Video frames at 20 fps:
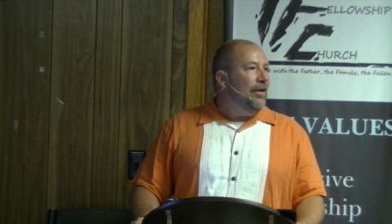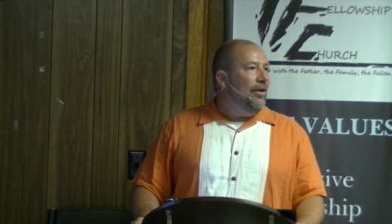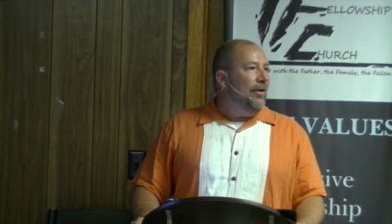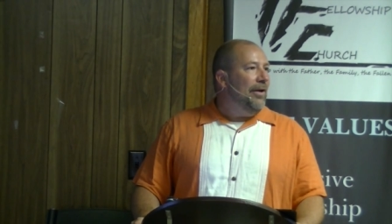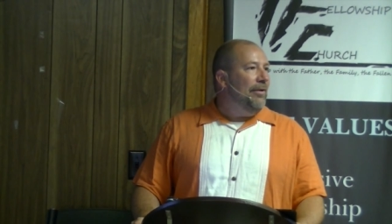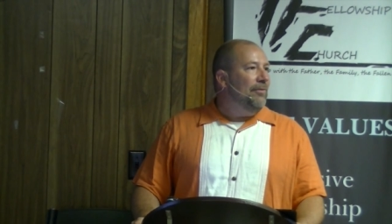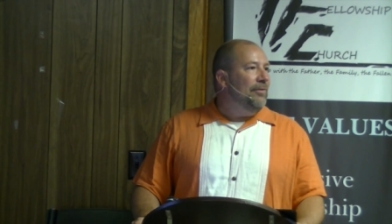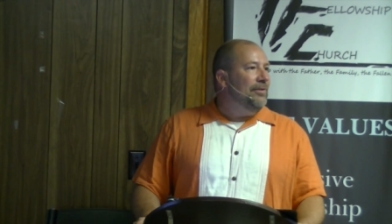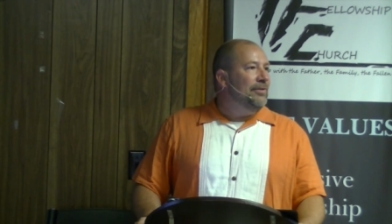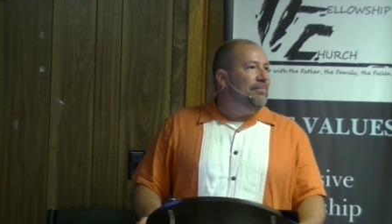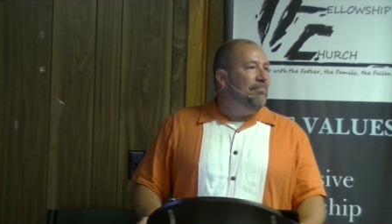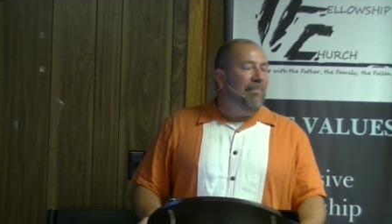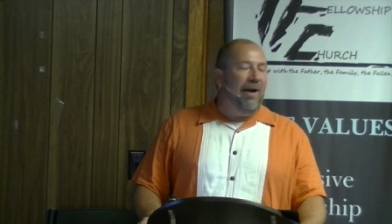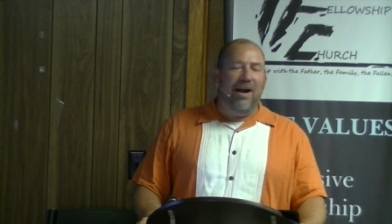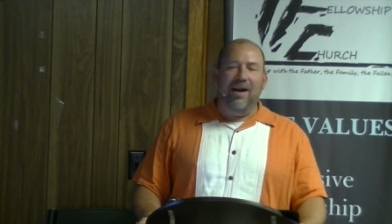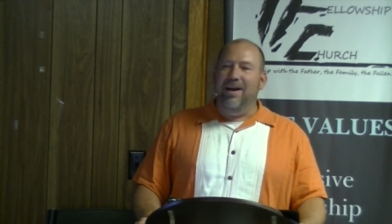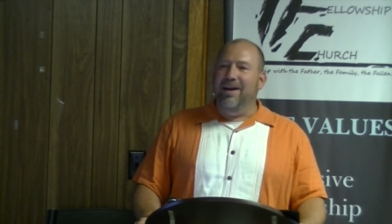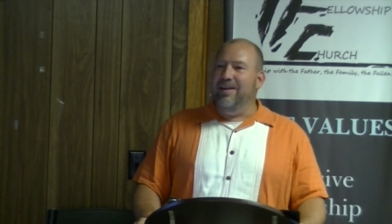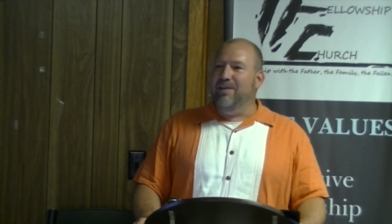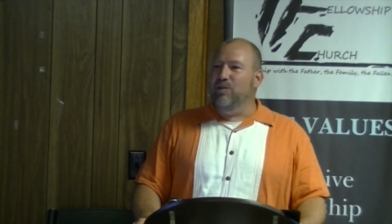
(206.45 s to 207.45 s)
he was
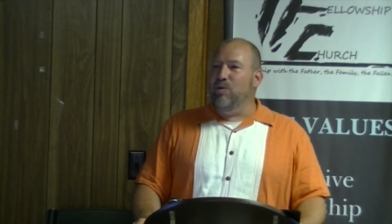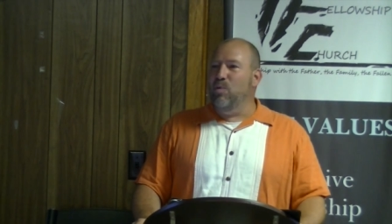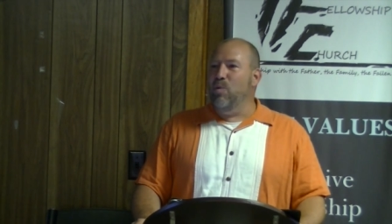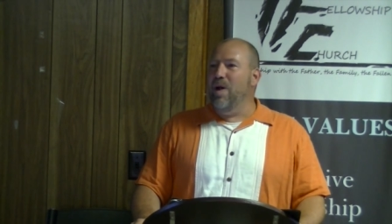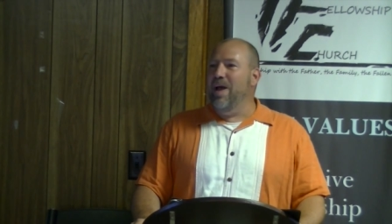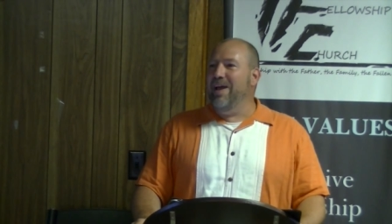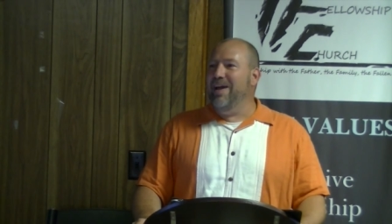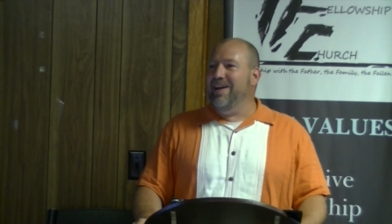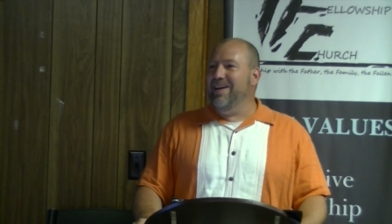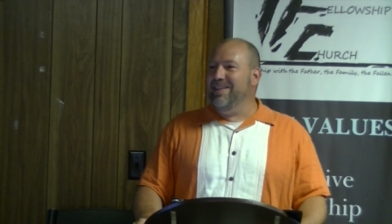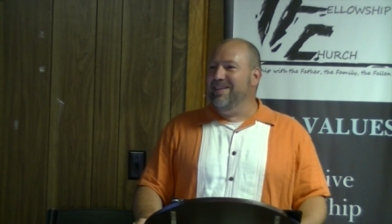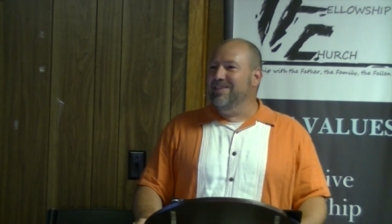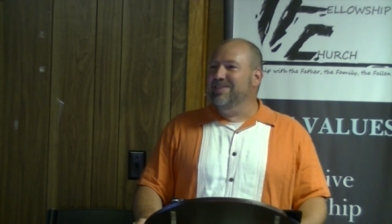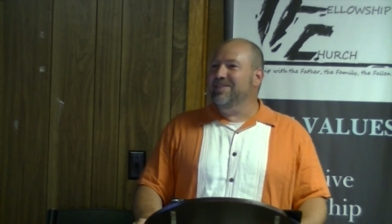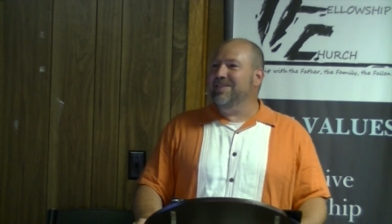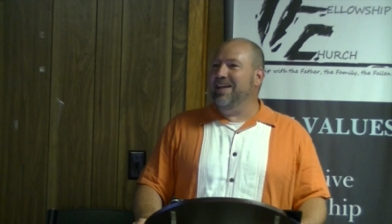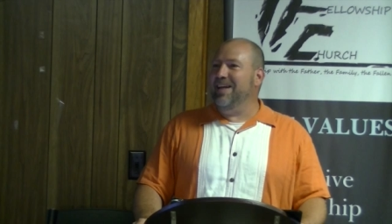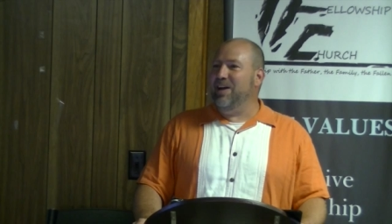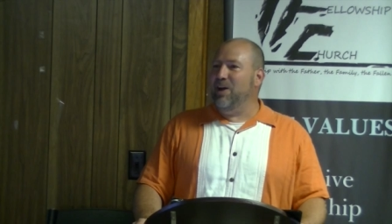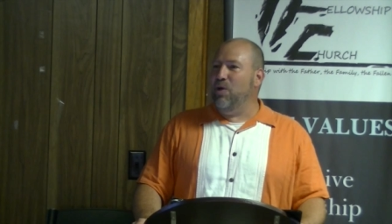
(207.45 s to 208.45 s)
bearing the weight of the
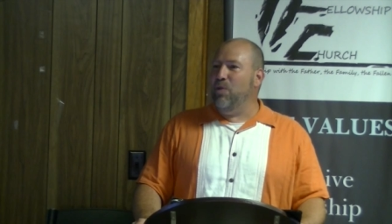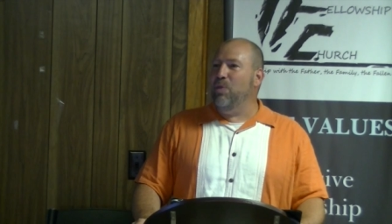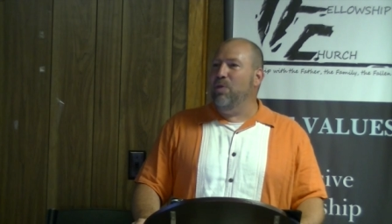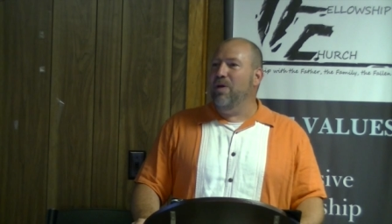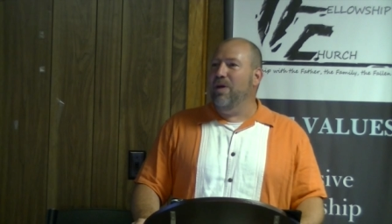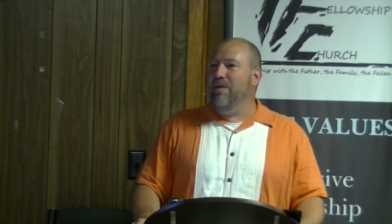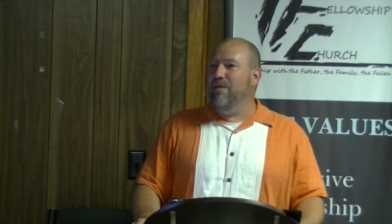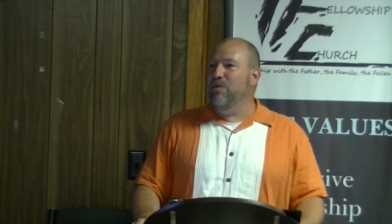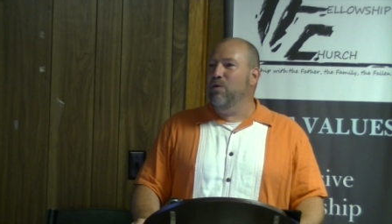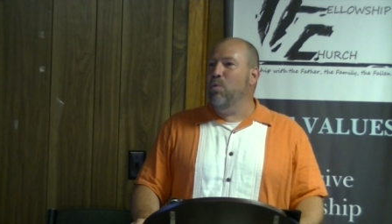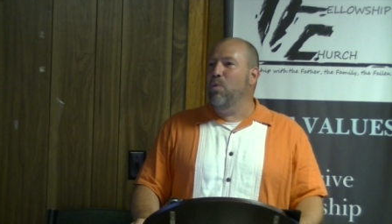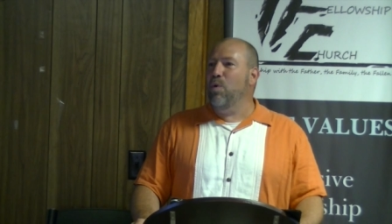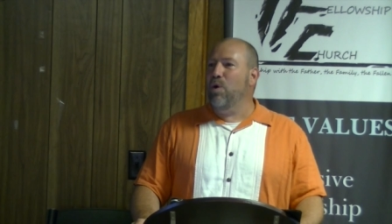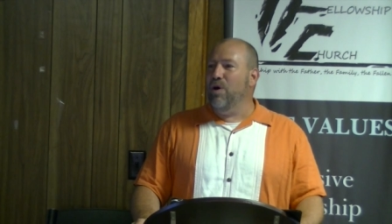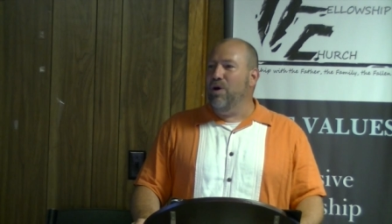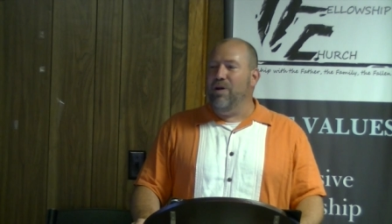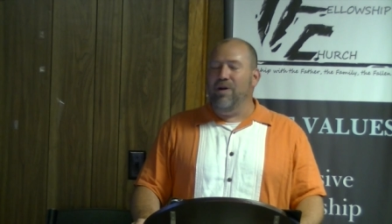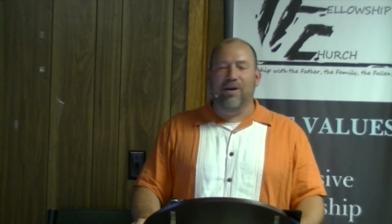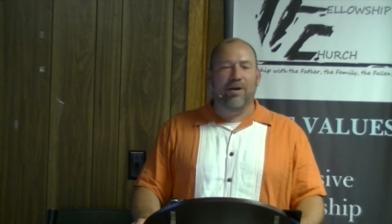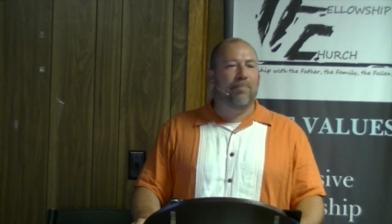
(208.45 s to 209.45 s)
sin of the
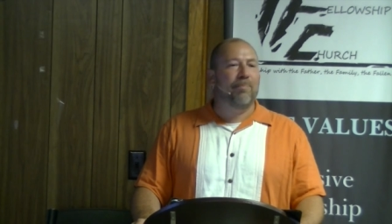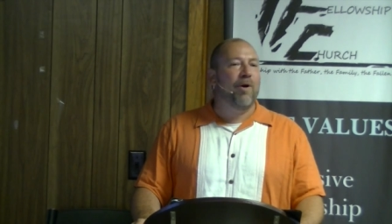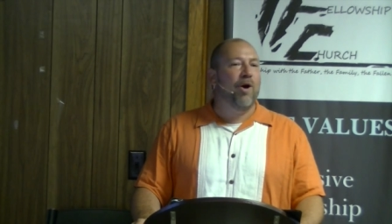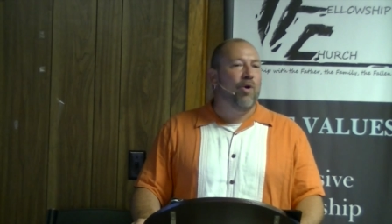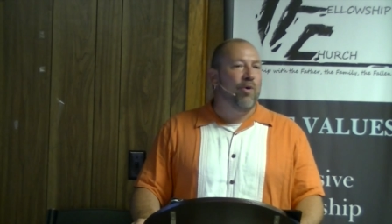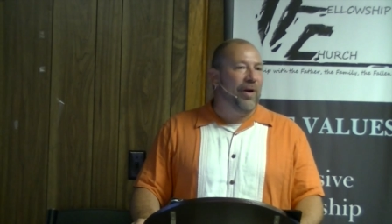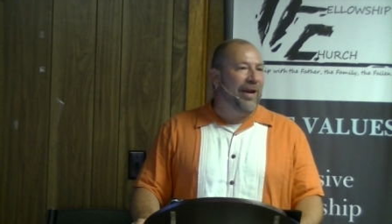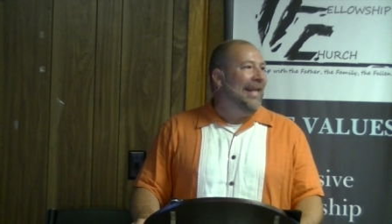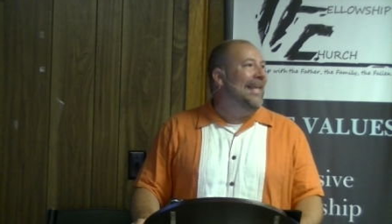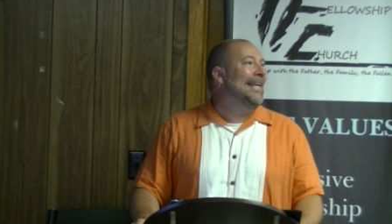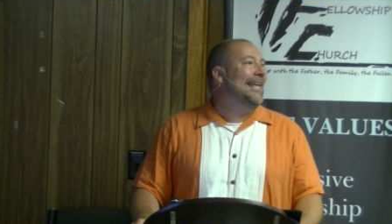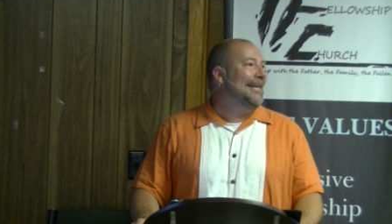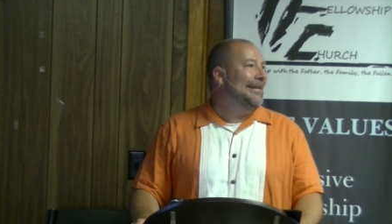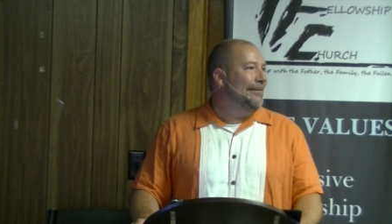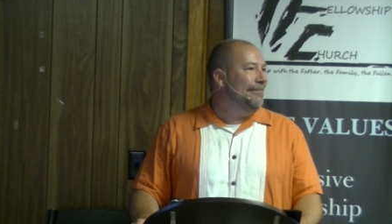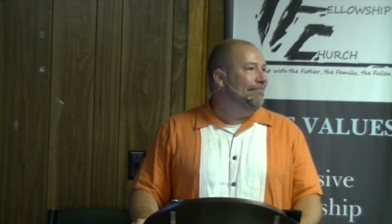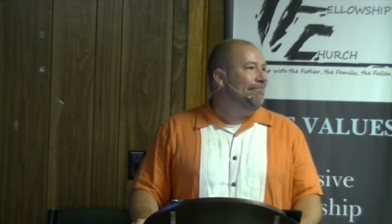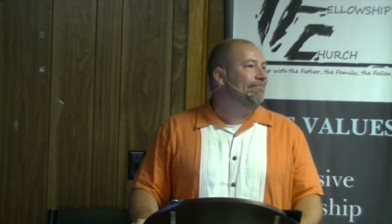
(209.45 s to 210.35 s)
world upon him.